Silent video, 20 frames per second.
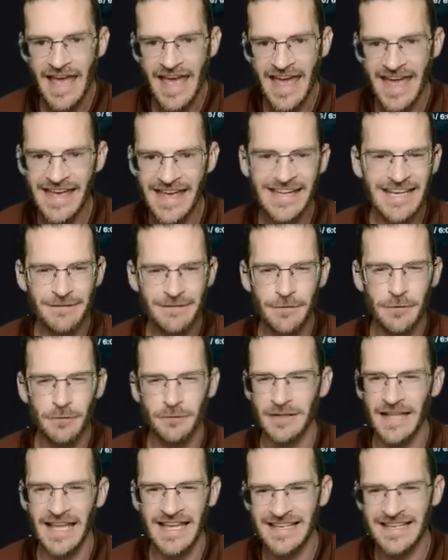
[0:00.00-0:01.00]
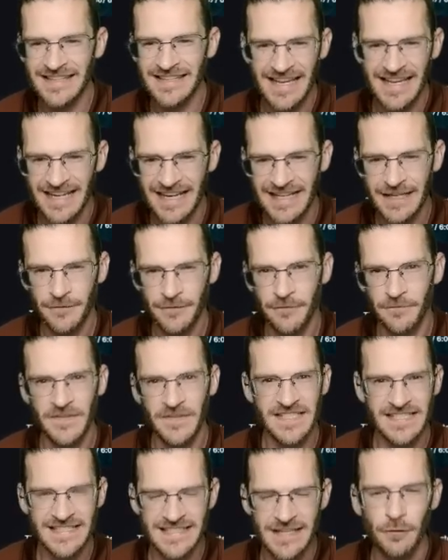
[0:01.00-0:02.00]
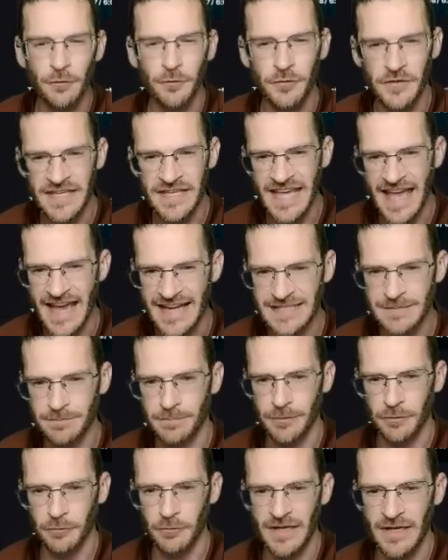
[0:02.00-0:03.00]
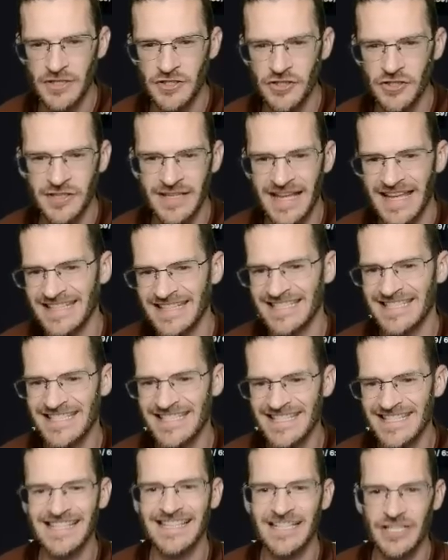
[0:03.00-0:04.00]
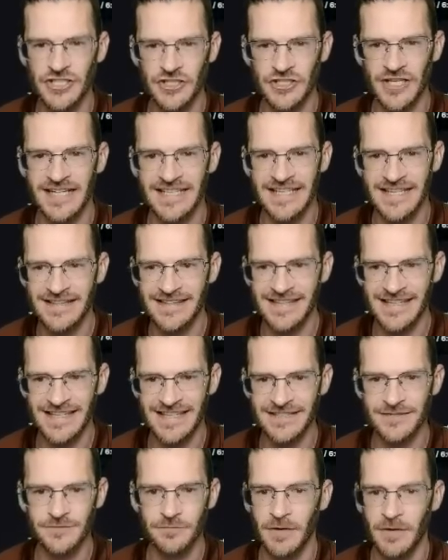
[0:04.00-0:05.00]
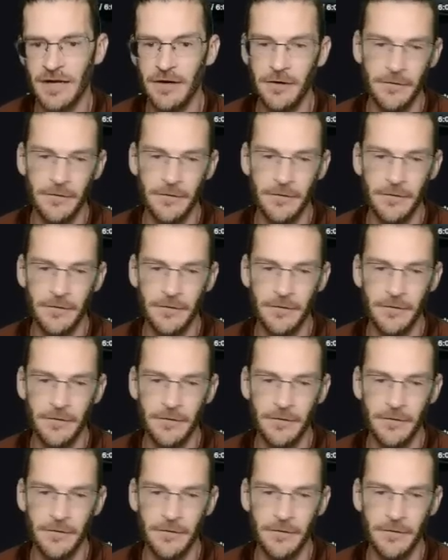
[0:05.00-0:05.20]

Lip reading: And if you like that kind of stealthy exploration and stealing shiny things, well,